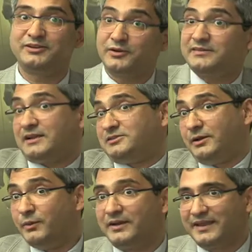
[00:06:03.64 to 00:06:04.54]
sure it's actually
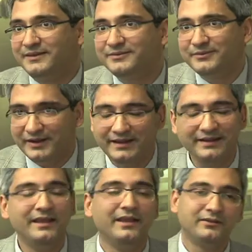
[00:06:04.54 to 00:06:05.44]
working, right?
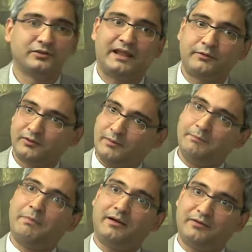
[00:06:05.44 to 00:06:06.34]
So that was one
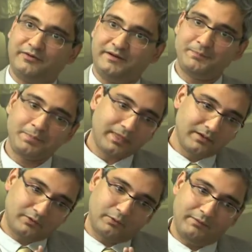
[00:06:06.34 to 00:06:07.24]
part of it.
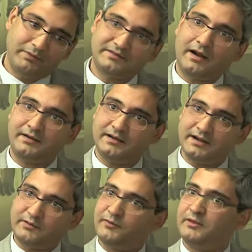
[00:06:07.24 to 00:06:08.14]
So when we started
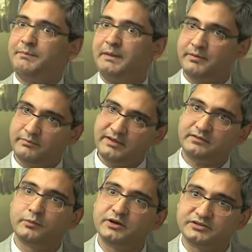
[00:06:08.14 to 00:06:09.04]
it, it was a
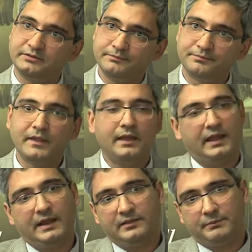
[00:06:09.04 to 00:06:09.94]
paper-based version.
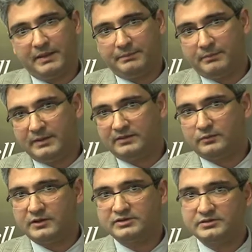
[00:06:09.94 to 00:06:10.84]
And the paper-based
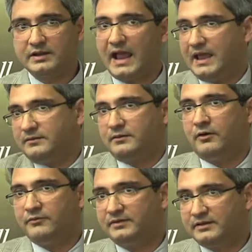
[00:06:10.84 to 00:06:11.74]
version has
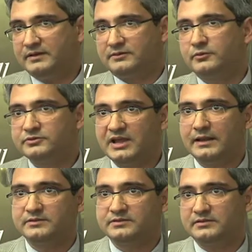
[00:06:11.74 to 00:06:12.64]
obviously its own
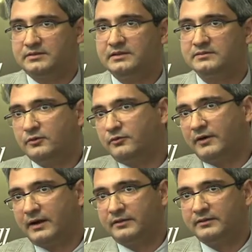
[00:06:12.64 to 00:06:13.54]
challenges
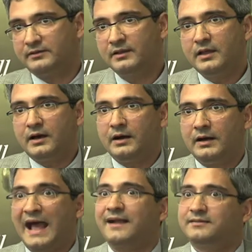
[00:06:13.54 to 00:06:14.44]
insofar as uh,
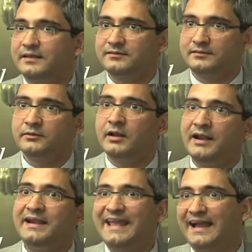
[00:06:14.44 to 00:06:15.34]
access,
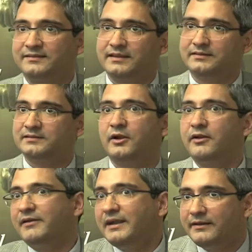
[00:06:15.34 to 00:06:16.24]
ready access. It's not
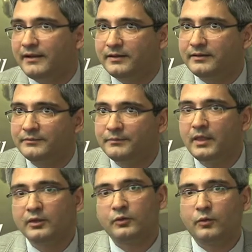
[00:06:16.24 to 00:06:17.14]
a ready reckoner.
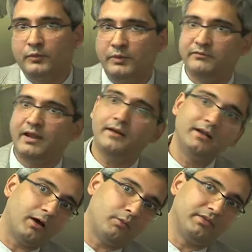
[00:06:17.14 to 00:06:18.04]
So what we've done
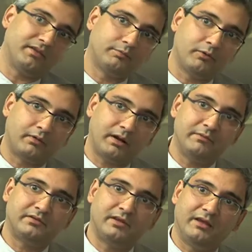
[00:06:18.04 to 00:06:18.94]
now with this program
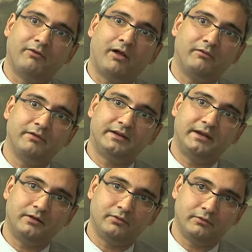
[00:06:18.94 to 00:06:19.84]
is to evolve it
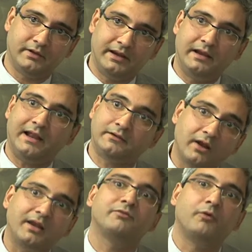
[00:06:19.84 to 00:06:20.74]
into an
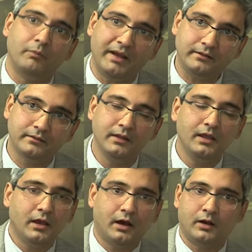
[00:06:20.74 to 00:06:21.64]
electronic format
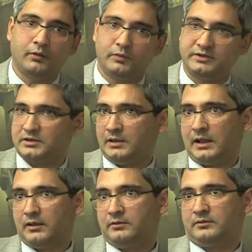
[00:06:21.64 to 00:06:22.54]
uh, which
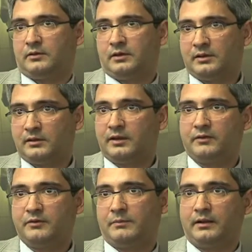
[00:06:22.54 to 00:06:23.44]
allows on a click
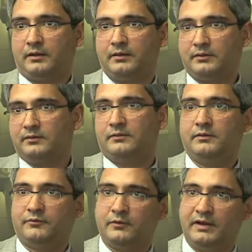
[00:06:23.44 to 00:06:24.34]
of a button to,
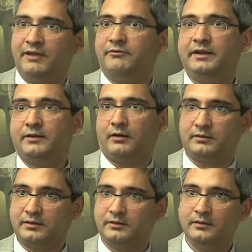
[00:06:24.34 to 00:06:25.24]
for every
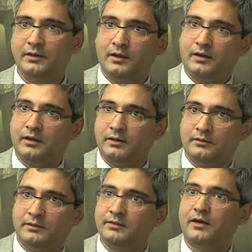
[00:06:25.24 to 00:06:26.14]
doctor uh,
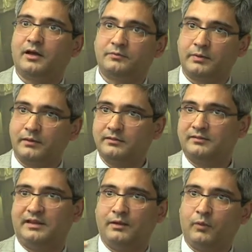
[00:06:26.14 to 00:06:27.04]
in the hospital to
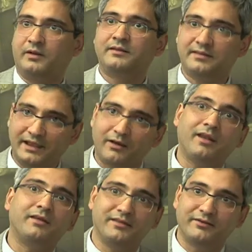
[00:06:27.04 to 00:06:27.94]
see what is the
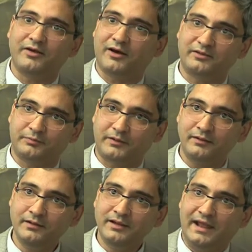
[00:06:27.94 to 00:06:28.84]
ecology of the
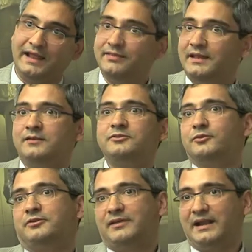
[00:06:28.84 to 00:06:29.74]
hospital and then
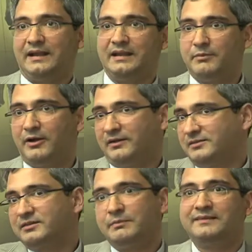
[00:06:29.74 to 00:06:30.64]
choose the right antibiotic.
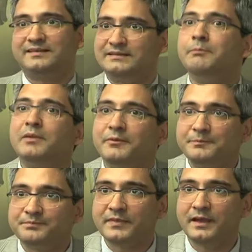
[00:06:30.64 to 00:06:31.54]
Just makes it simpler.
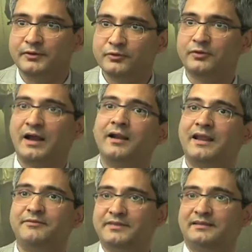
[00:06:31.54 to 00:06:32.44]
You can't
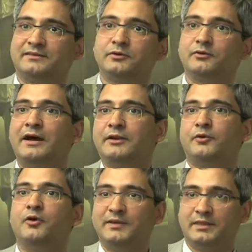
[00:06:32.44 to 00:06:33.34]
have the excuse, oh, I don't
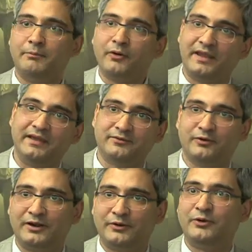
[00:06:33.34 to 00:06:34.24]
know where the book is
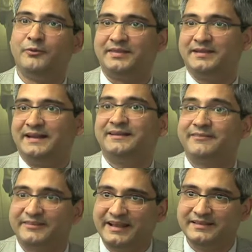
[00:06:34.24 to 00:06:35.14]
or I don't know where the data
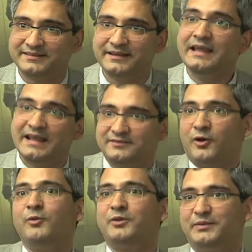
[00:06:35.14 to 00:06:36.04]
resides. It's
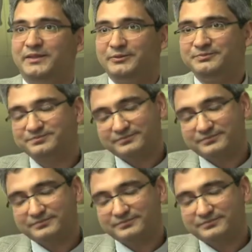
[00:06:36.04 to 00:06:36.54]
always with you.